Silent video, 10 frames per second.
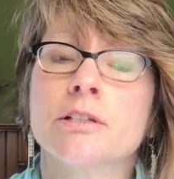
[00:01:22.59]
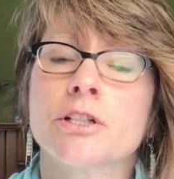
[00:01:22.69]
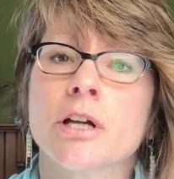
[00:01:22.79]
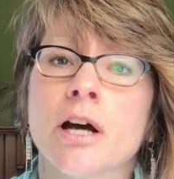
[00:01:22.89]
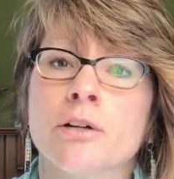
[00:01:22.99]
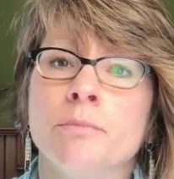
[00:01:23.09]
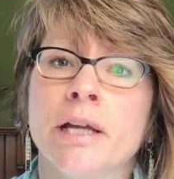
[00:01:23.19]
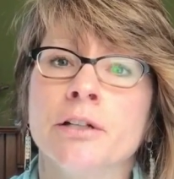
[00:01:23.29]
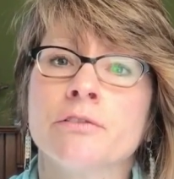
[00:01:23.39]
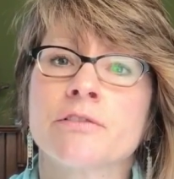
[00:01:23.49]
Chicago
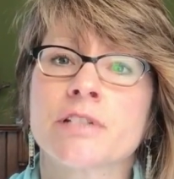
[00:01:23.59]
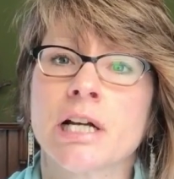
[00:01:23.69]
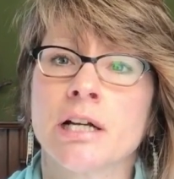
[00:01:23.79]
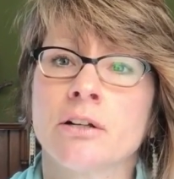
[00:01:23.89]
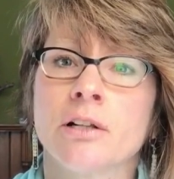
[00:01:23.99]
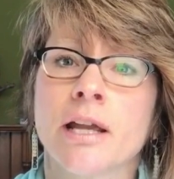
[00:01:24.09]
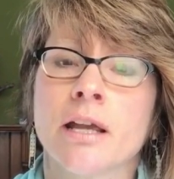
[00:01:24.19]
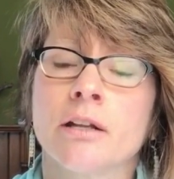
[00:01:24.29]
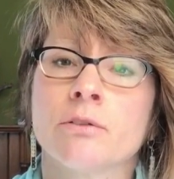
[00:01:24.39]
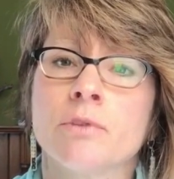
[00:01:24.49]
Manual of Style
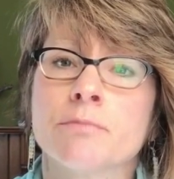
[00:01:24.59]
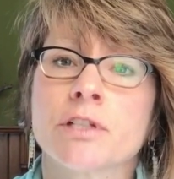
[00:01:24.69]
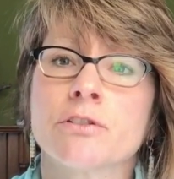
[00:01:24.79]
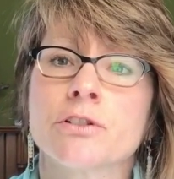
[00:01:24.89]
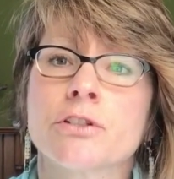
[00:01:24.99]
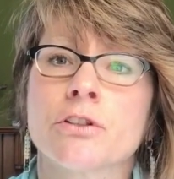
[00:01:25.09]
and Webster's